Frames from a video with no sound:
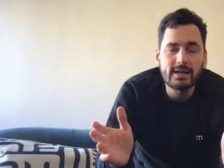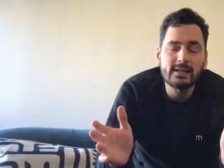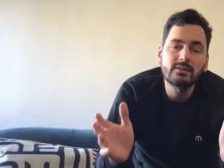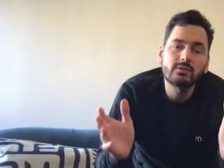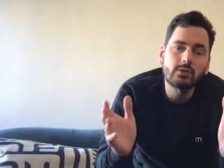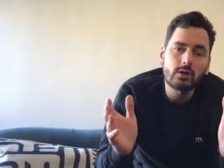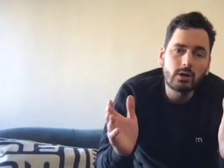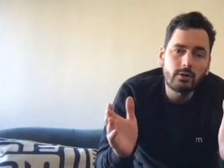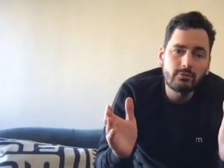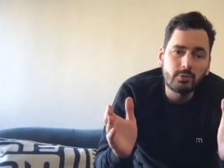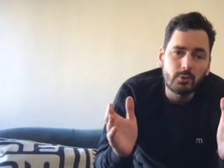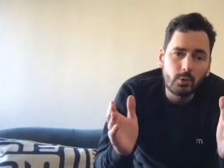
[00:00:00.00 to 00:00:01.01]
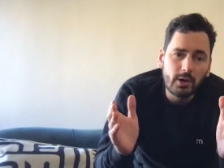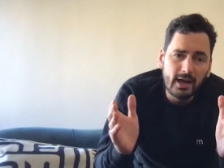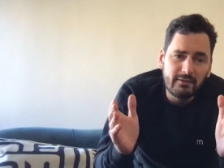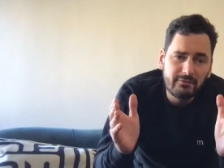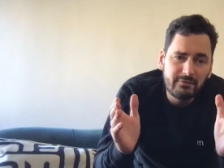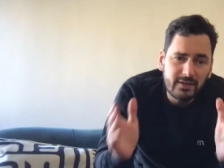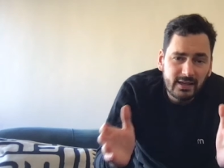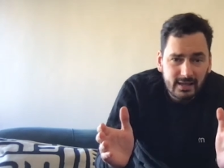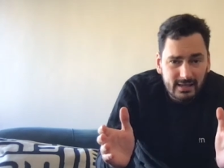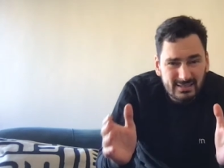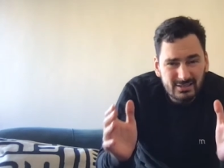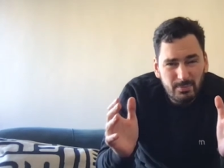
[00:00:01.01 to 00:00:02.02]
let's start off with what I
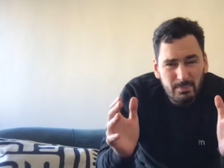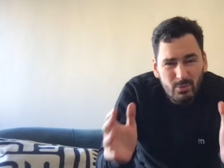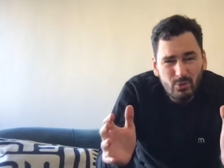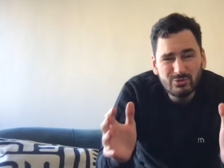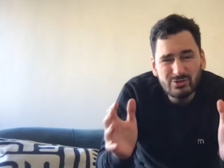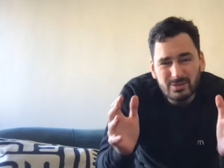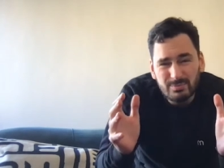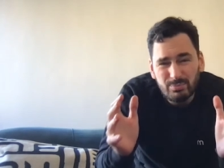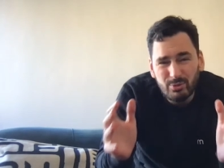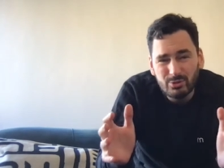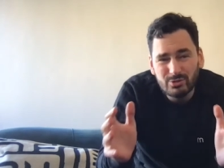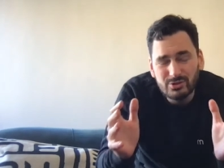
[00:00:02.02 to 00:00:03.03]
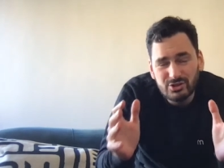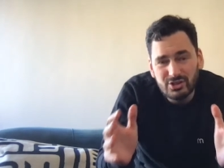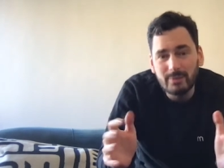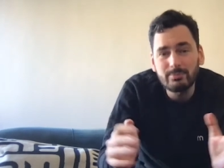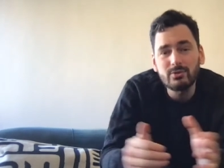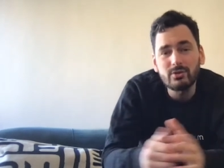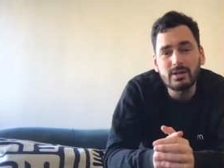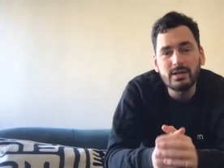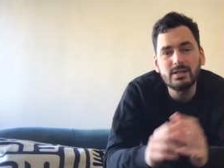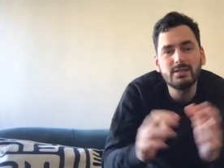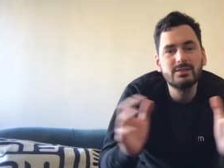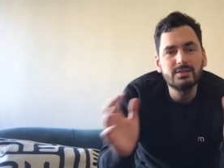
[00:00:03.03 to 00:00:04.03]
think is the most important chapter
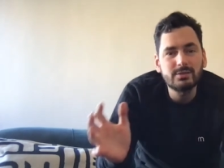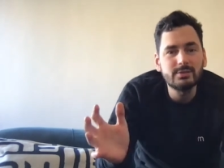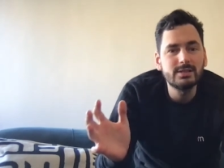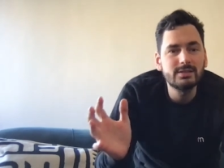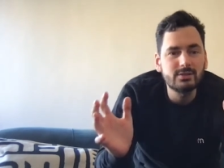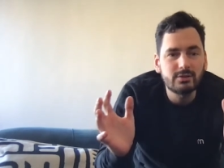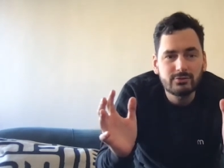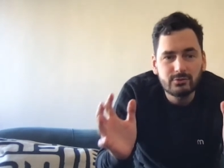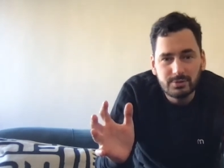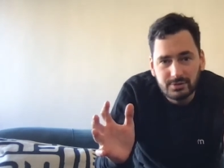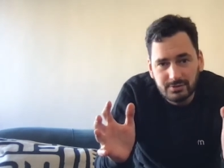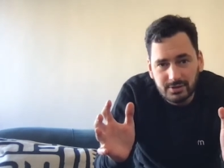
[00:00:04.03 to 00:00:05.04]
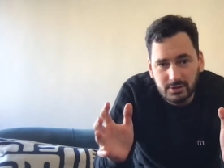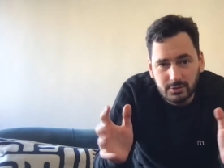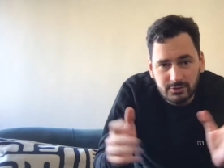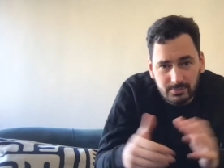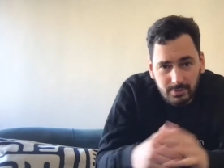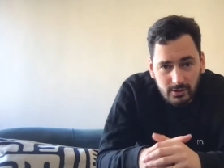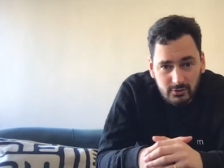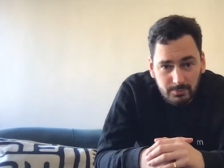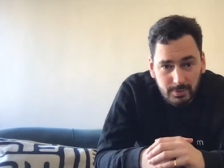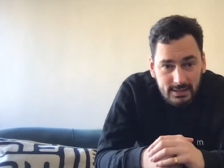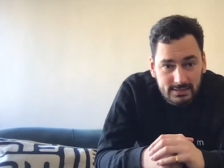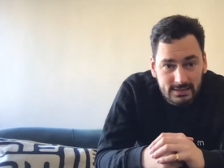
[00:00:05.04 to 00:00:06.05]
in this series of 3 videos about
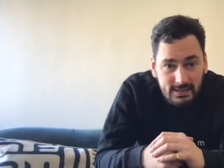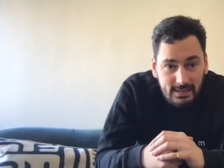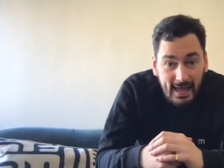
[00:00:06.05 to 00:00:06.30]
SPACs,